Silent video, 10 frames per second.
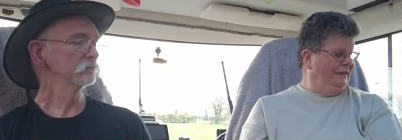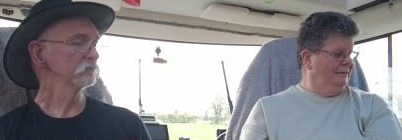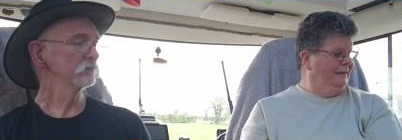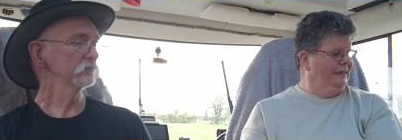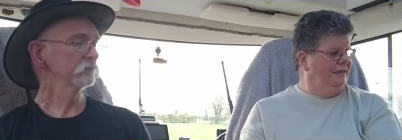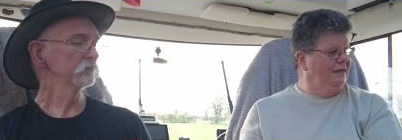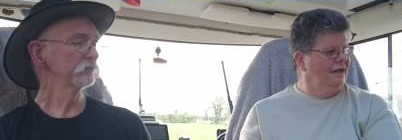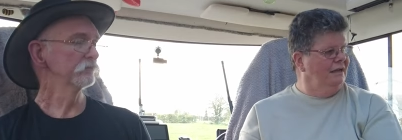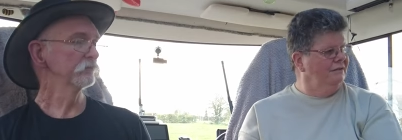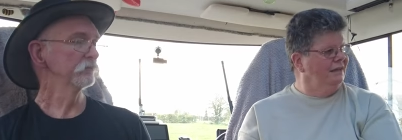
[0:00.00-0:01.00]
Speaker 1: I mean,
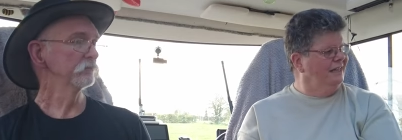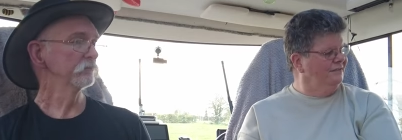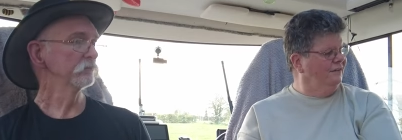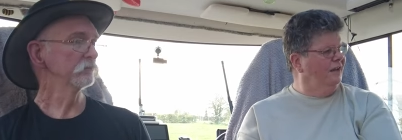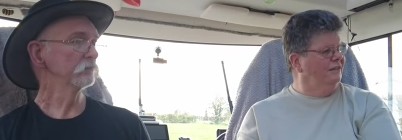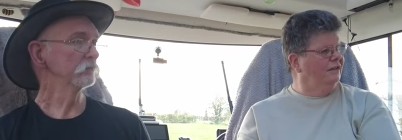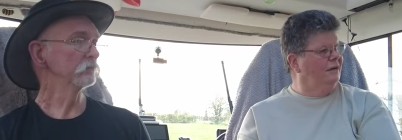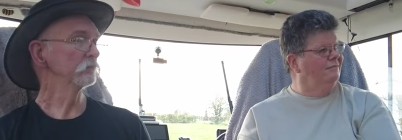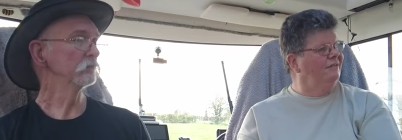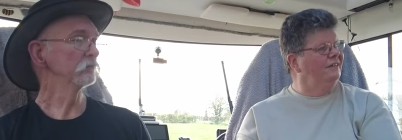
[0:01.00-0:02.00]
uh, as for other
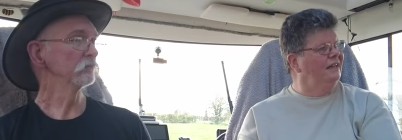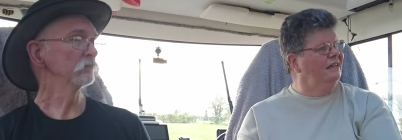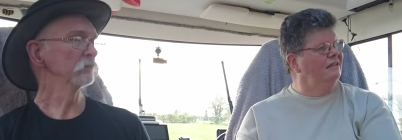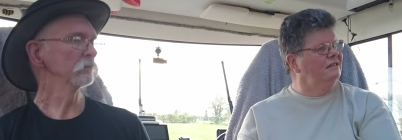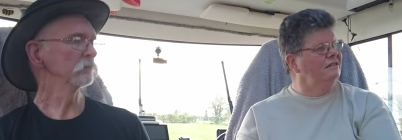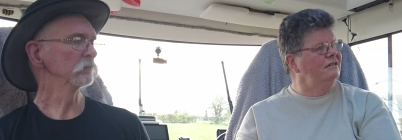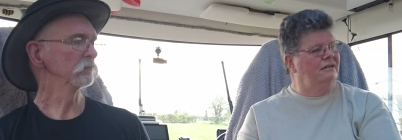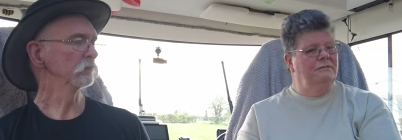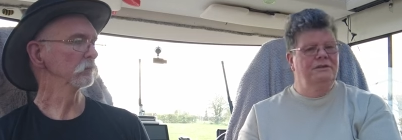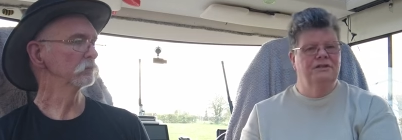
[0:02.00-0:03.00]
comfort things,
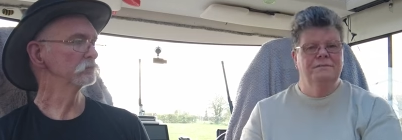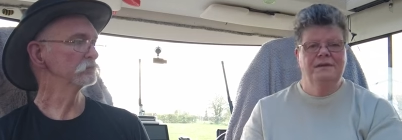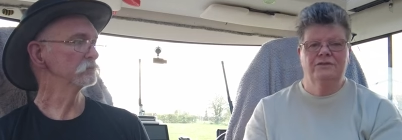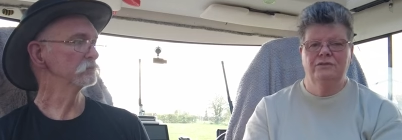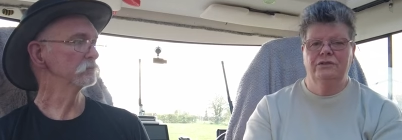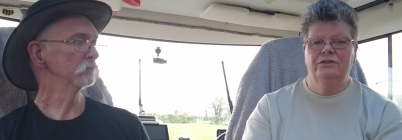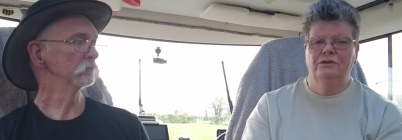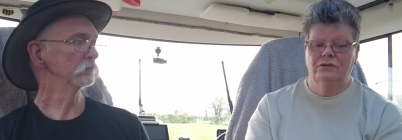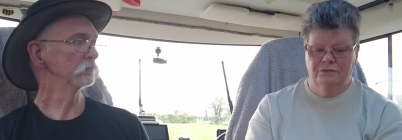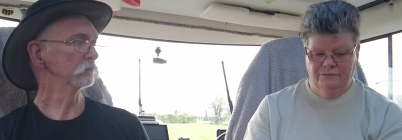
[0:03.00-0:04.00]
you know, we just make sure the
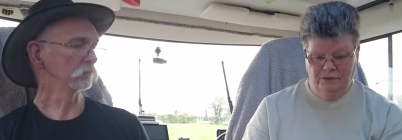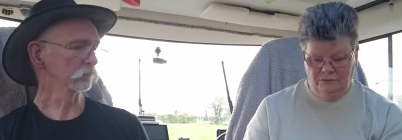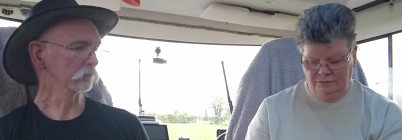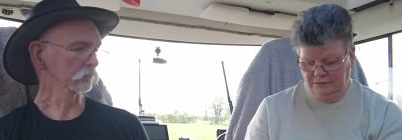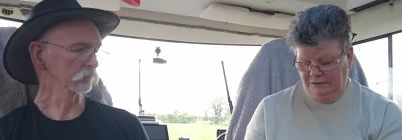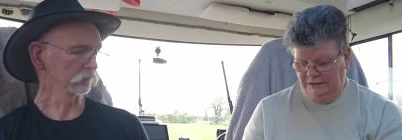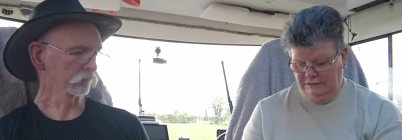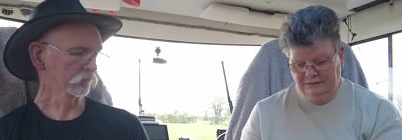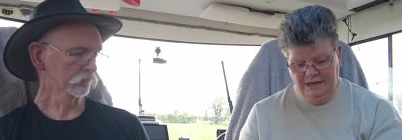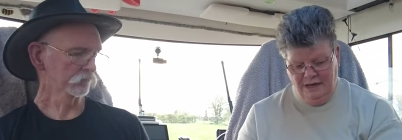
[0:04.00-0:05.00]
dogs have got,
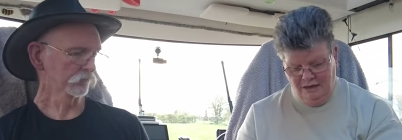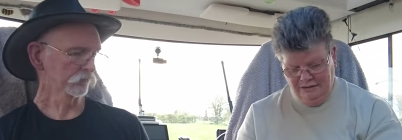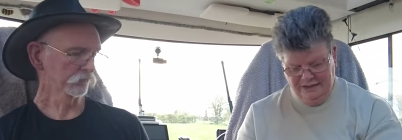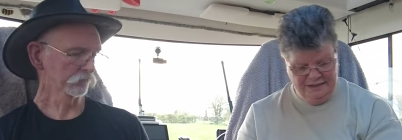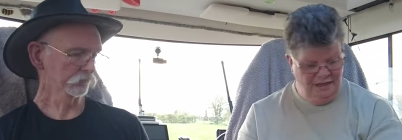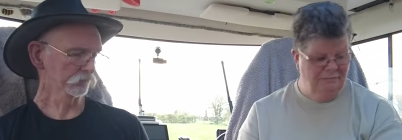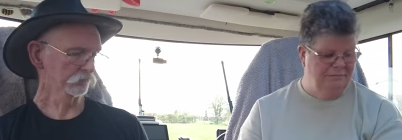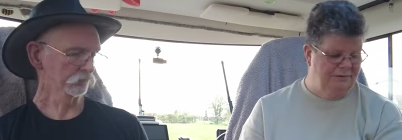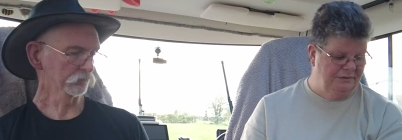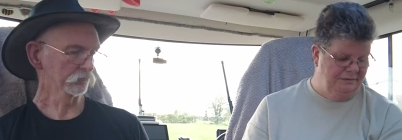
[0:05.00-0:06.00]
they're harnessed up,
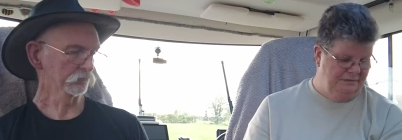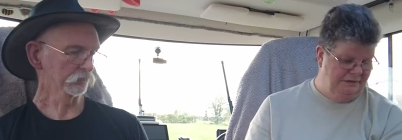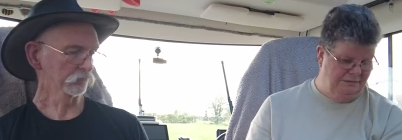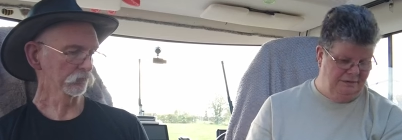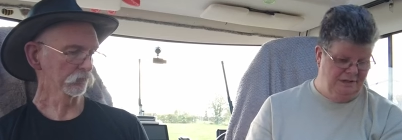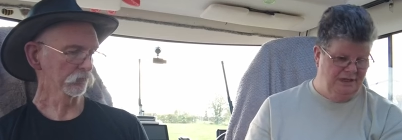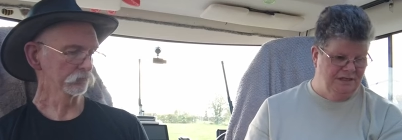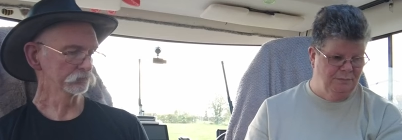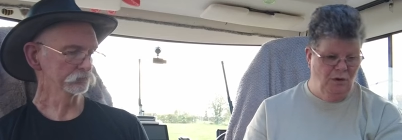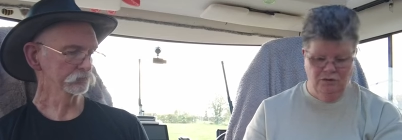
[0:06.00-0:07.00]
they're in their
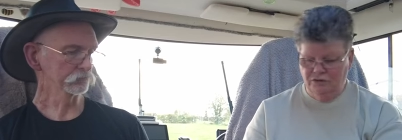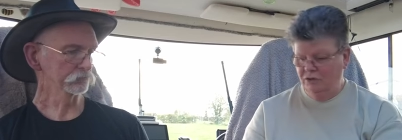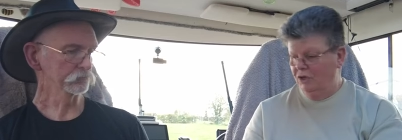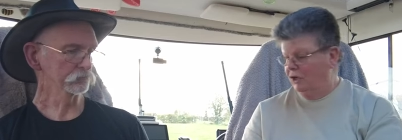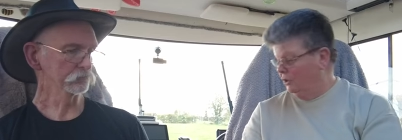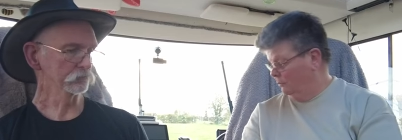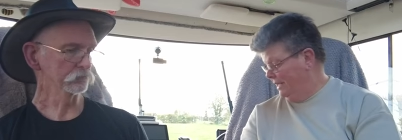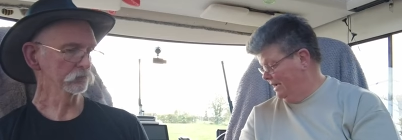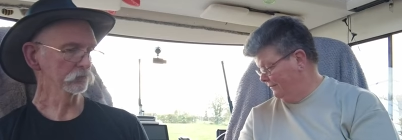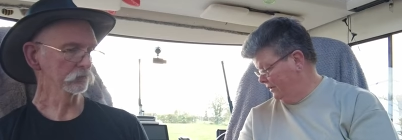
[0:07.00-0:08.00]
spot.
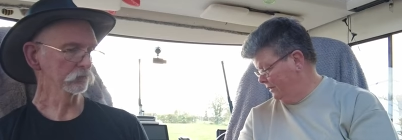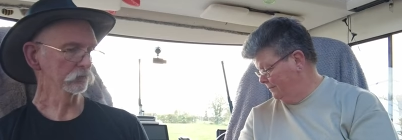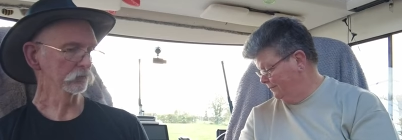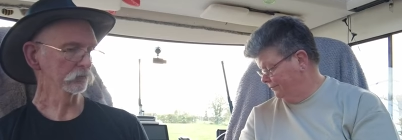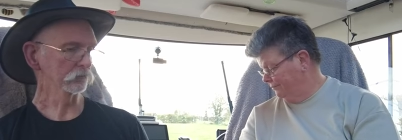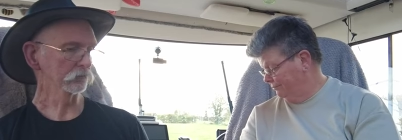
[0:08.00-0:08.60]
We have um,